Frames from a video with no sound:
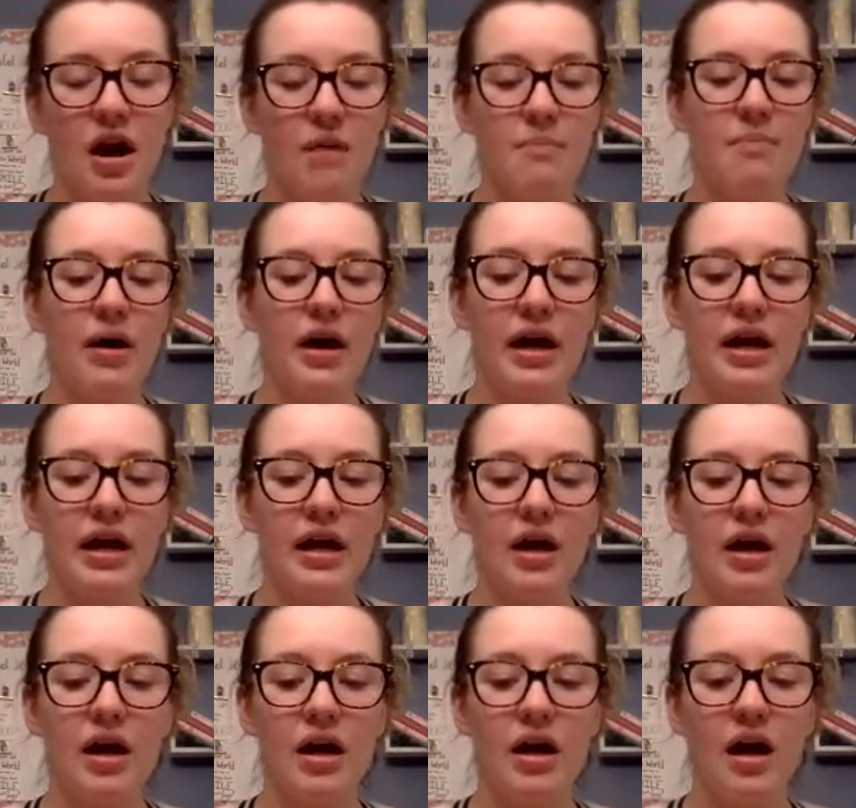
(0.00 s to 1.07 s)
But
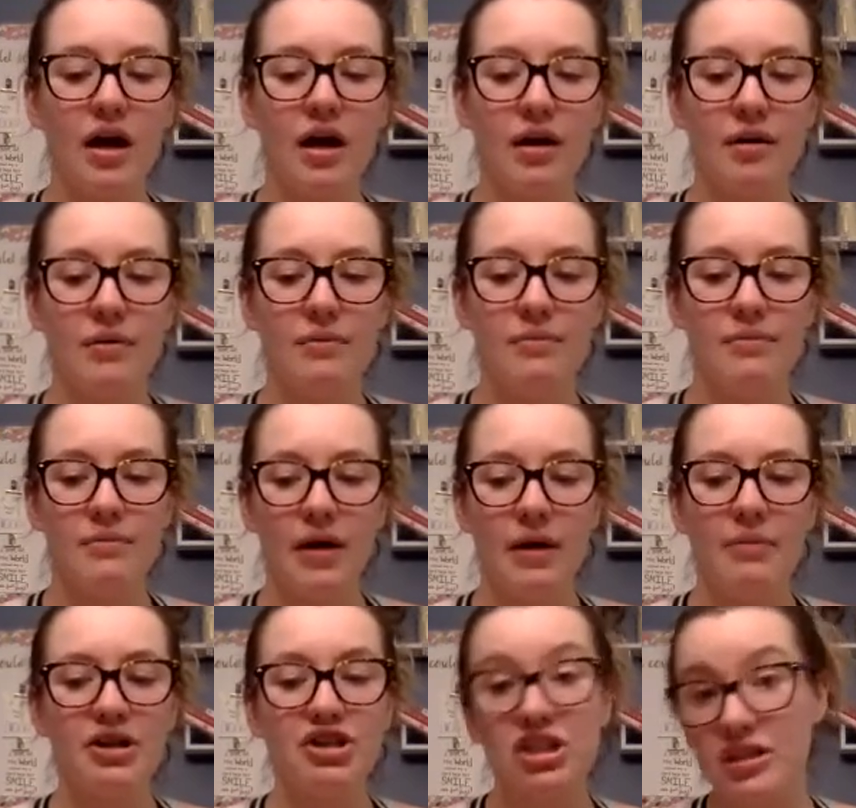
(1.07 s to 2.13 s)
I'm
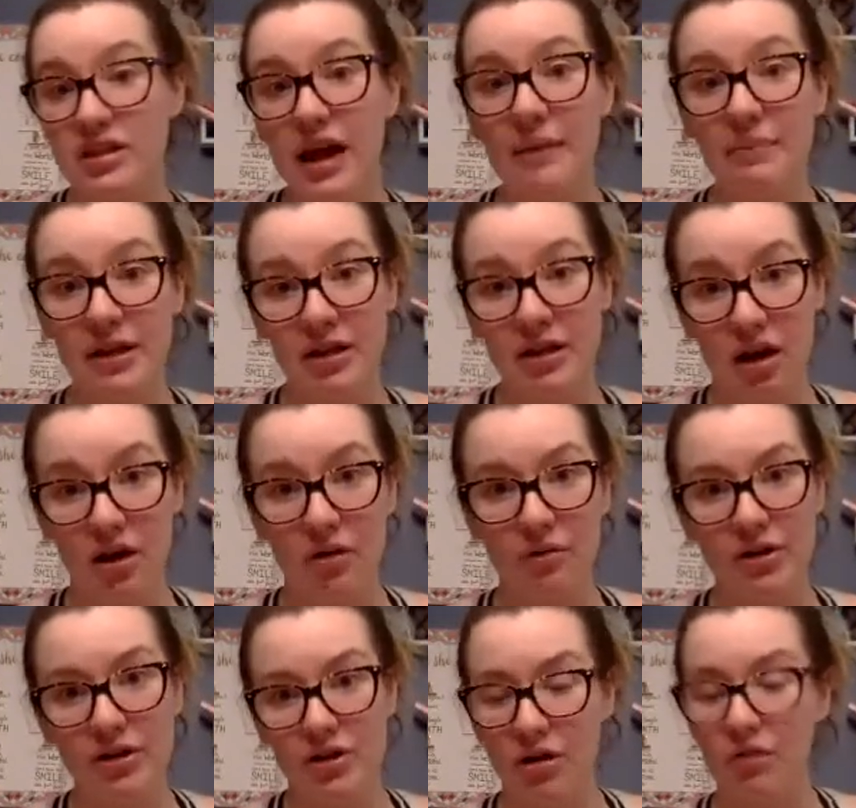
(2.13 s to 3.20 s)
like, just let me know
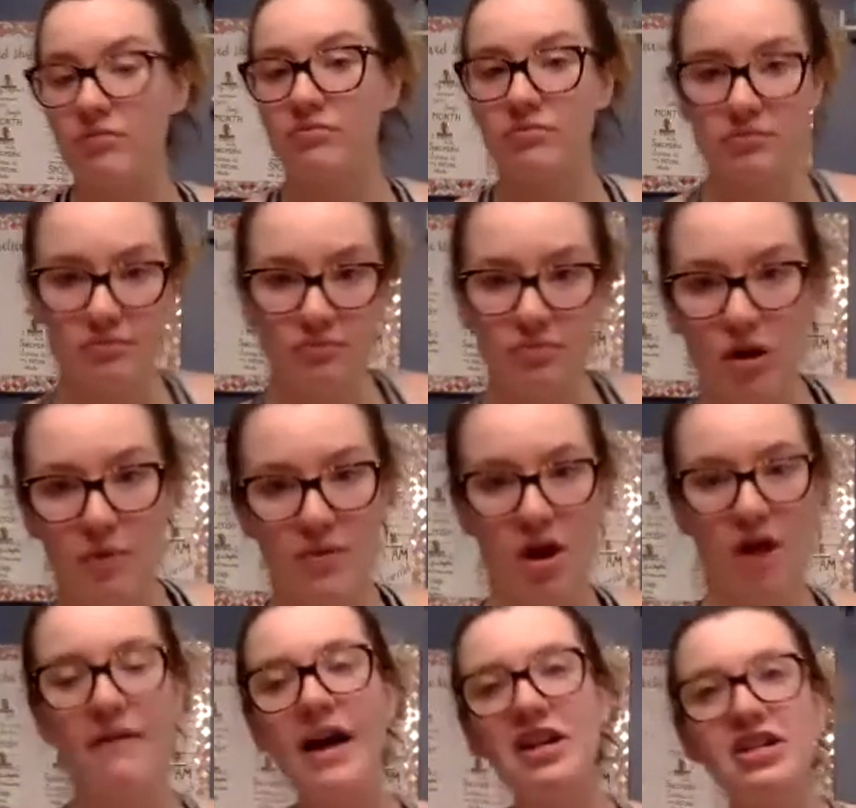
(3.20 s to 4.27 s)
and don't blow me
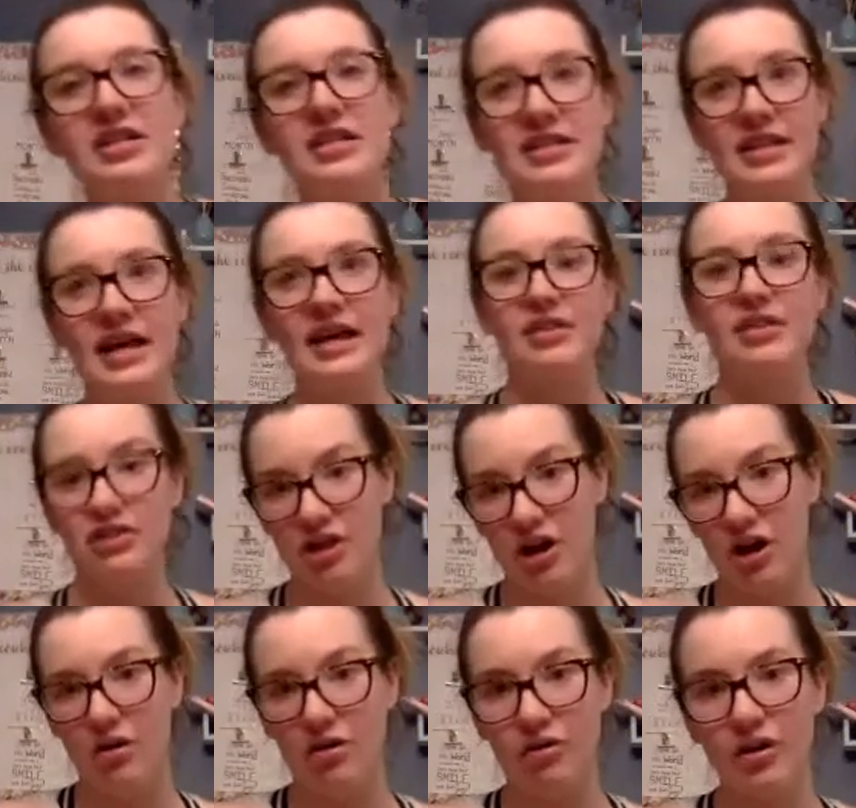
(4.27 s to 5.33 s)
off. I just set the
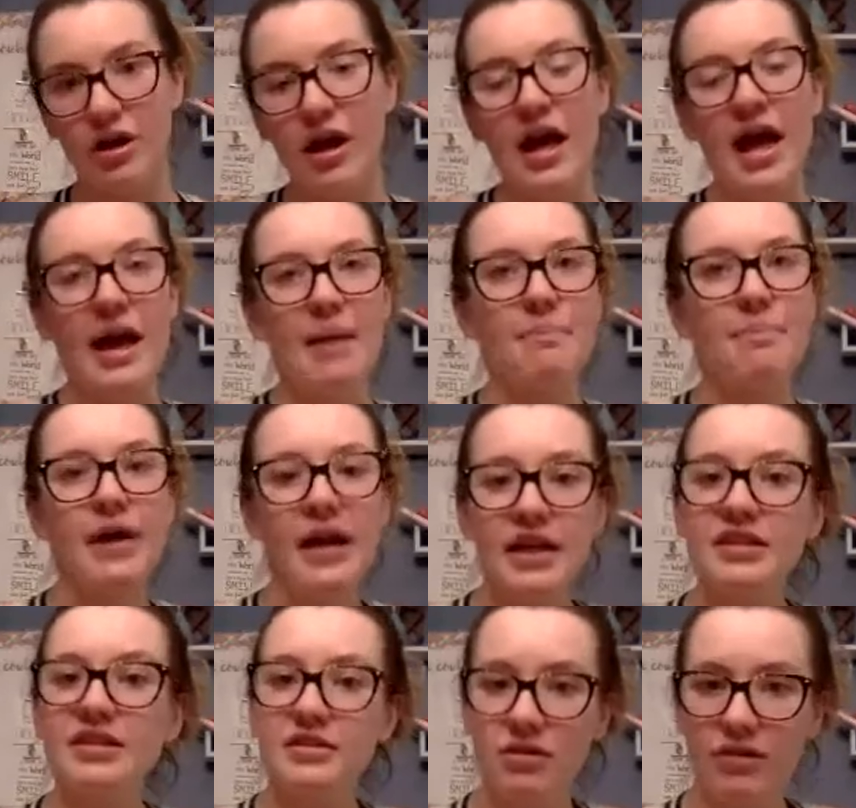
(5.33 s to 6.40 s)
tone, but I
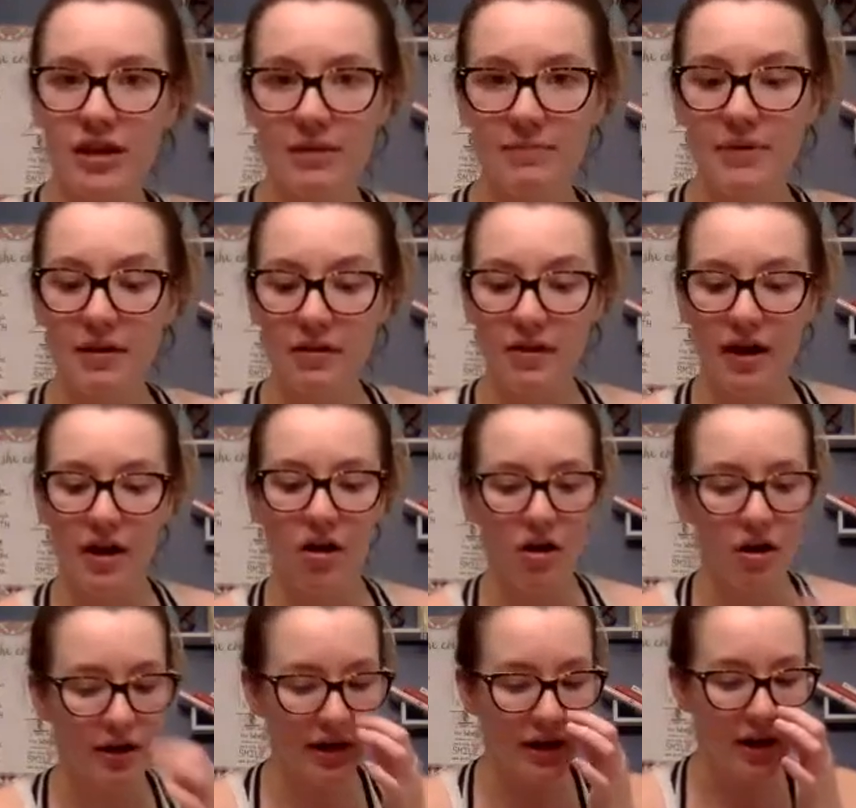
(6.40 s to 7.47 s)
still keep it
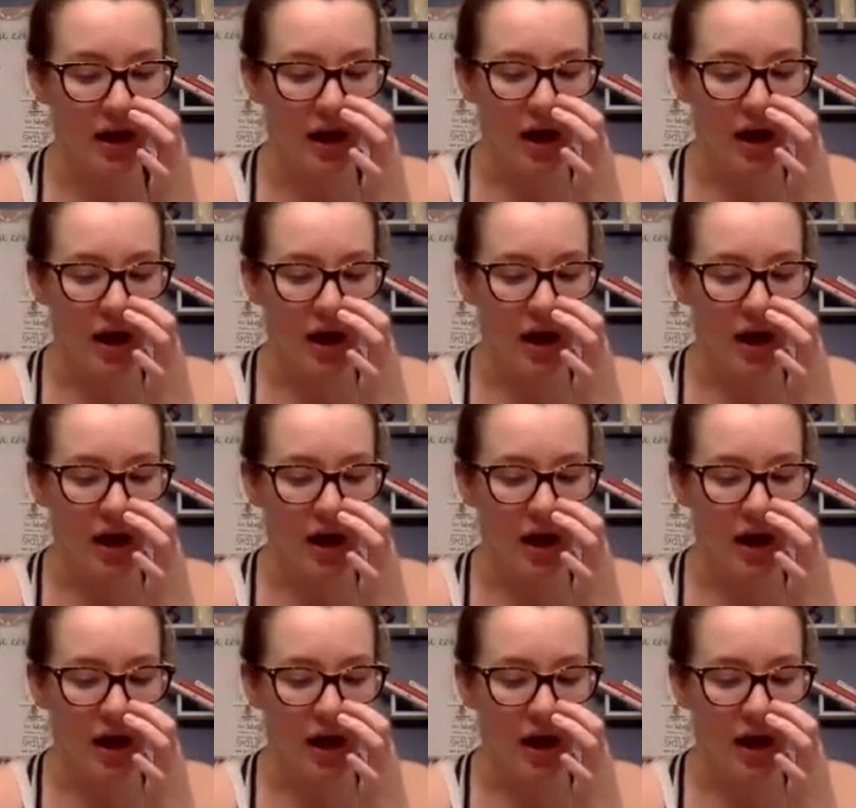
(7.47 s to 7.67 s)
lighthearted.